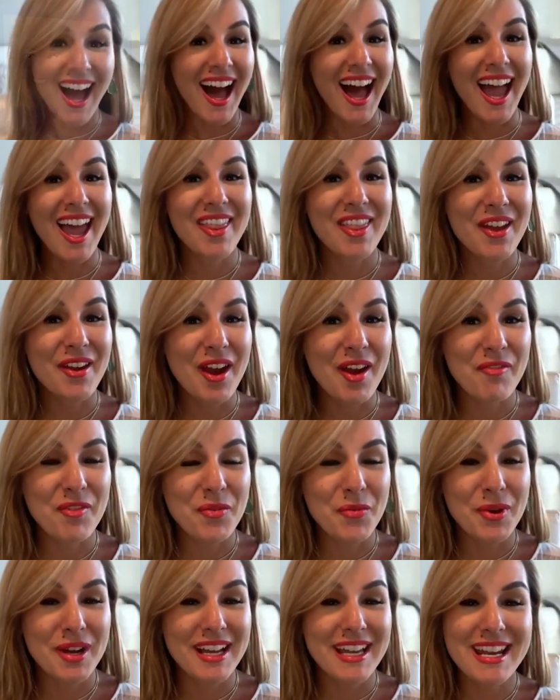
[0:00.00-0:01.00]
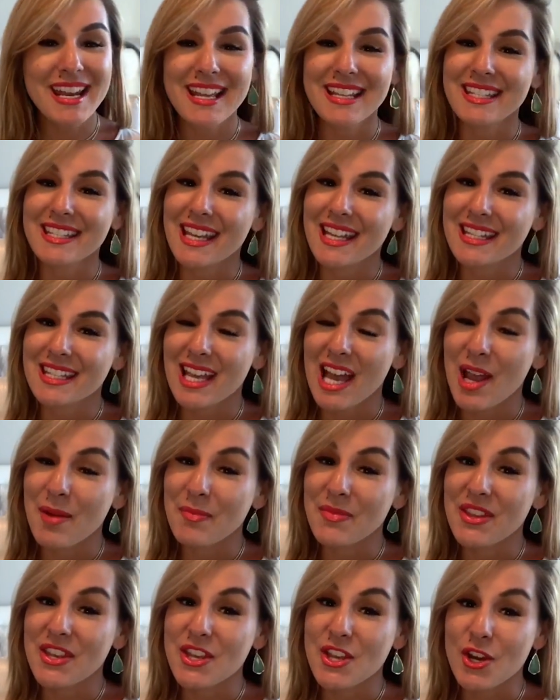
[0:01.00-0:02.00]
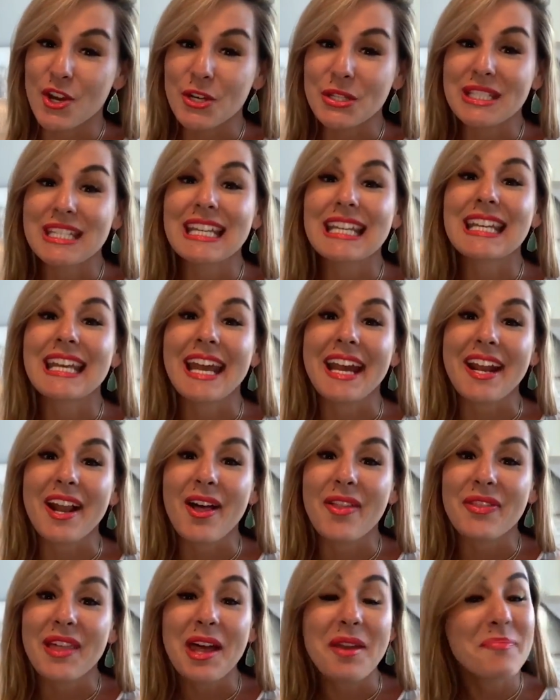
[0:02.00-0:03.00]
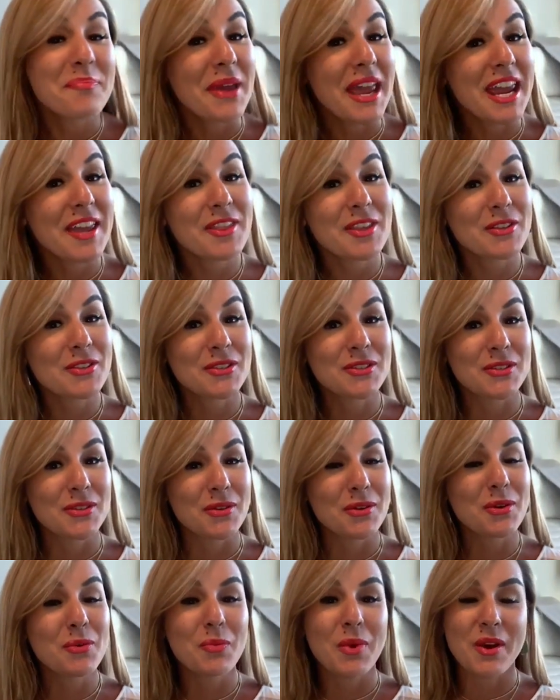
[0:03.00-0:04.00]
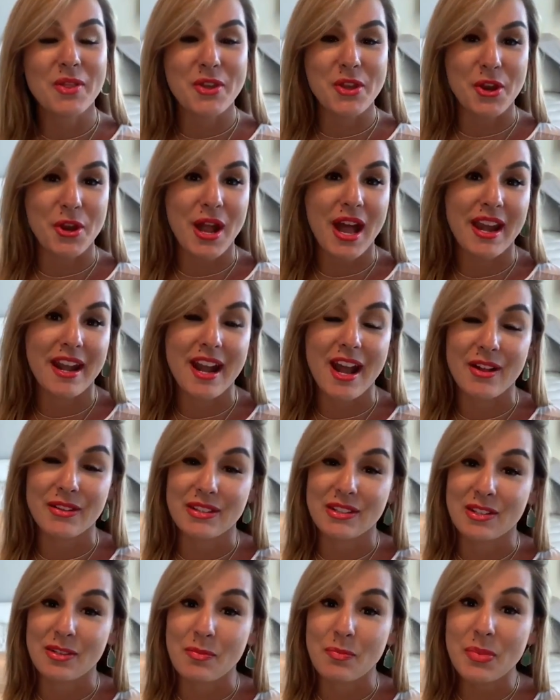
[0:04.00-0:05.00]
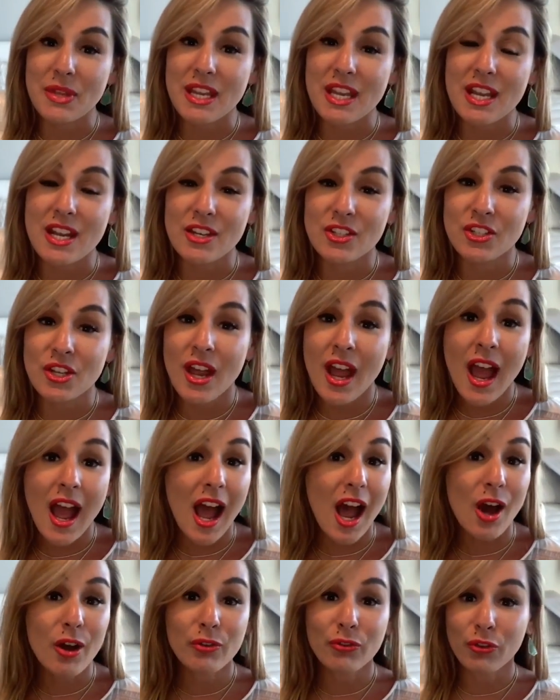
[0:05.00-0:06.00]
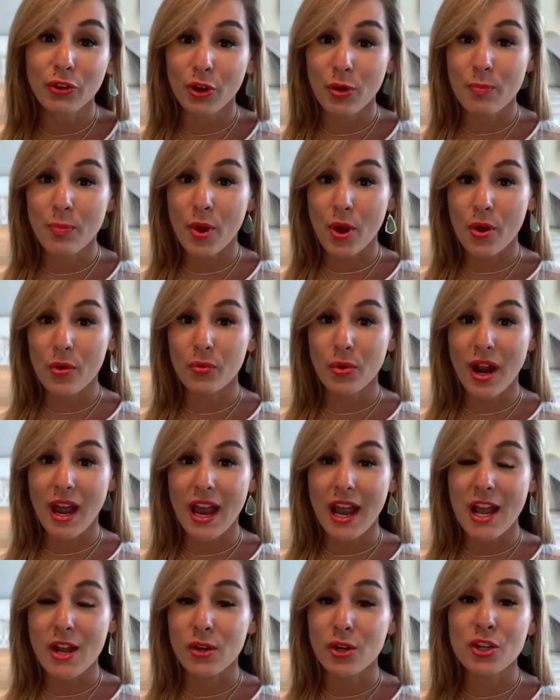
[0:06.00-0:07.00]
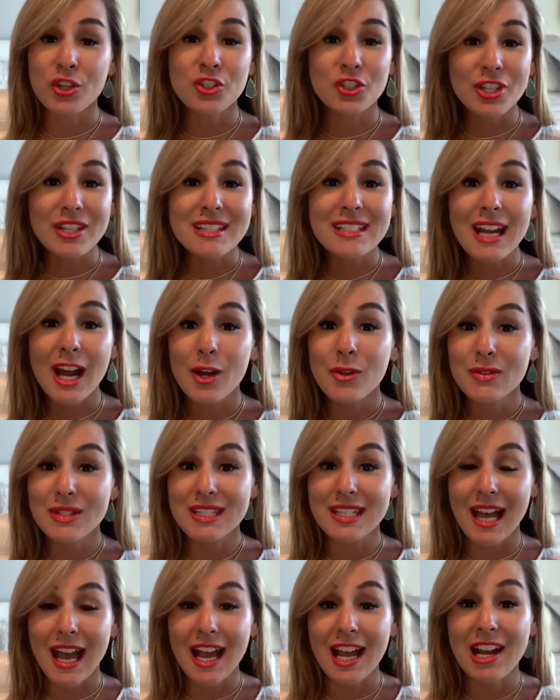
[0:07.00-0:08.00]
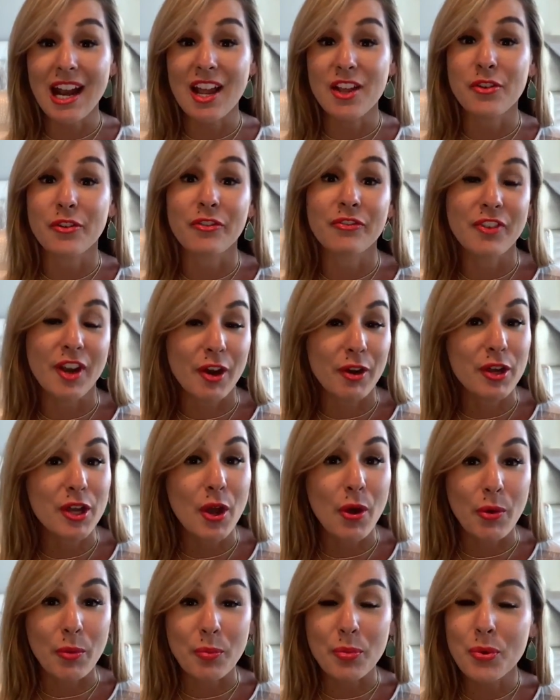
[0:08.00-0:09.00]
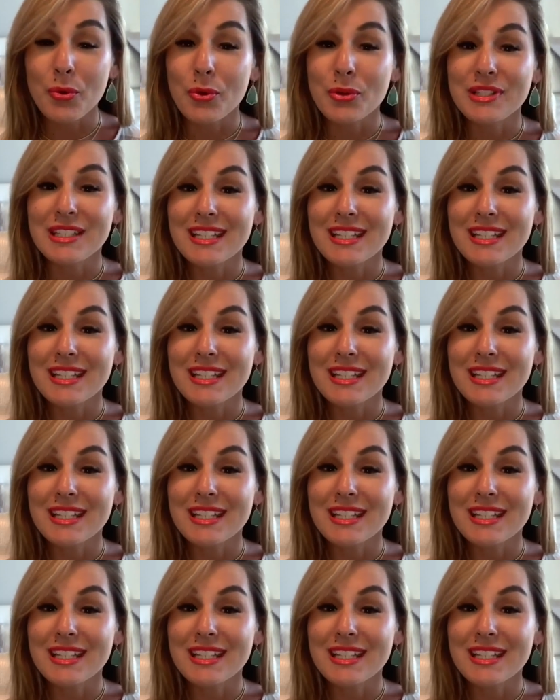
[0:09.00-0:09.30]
Hi there, everyone. It's that time of the year to get out that bathing suit, whether you're headed out to the beach, out for a boat ride, or just outside at your very own pool to